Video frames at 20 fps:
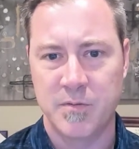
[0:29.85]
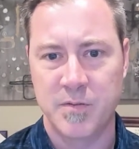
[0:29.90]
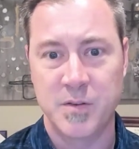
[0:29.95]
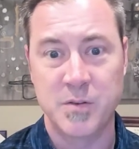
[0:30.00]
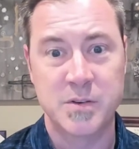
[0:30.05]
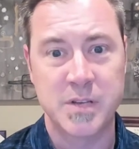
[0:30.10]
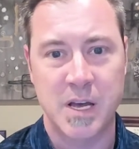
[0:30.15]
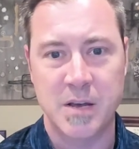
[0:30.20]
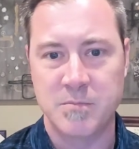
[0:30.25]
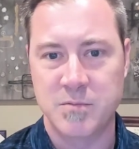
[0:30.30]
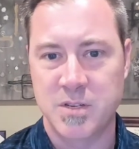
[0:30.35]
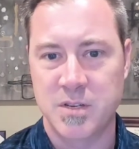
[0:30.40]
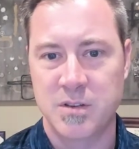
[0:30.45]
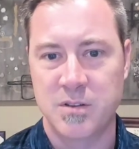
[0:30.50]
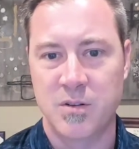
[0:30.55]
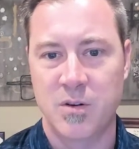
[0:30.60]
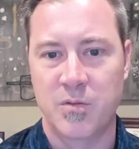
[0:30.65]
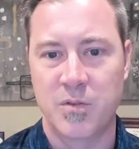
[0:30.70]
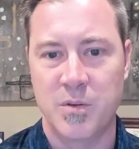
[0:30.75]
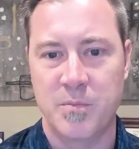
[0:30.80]
few times
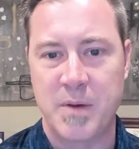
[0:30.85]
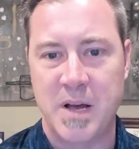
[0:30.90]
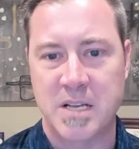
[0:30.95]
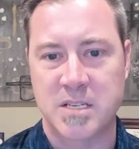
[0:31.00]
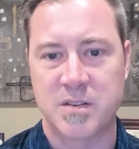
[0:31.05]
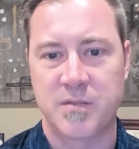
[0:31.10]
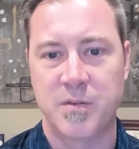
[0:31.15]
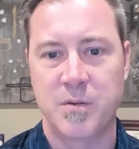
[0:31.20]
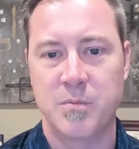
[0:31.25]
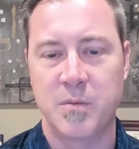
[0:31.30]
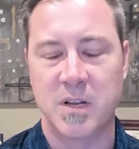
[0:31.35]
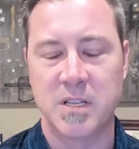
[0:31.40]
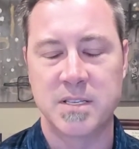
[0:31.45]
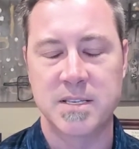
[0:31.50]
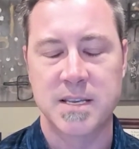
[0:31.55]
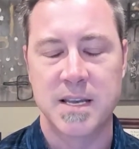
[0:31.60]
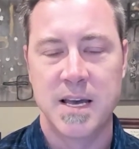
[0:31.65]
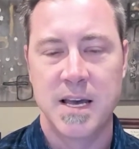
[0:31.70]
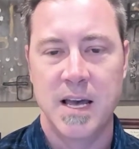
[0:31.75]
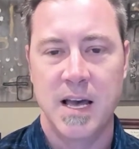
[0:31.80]
over the past few months,
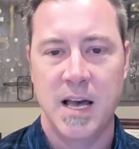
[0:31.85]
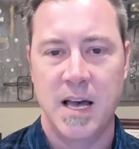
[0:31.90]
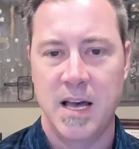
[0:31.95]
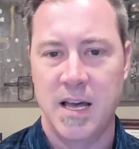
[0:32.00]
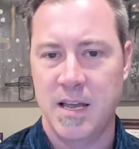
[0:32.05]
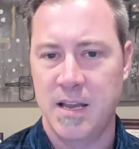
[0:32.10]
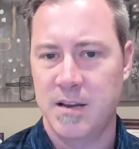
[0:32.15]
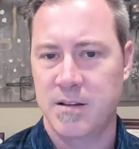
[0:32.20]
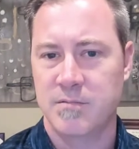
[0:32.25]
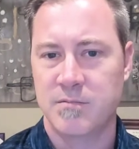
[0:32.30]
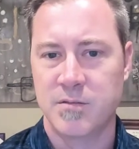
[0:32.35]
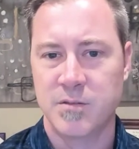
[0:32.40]
uh,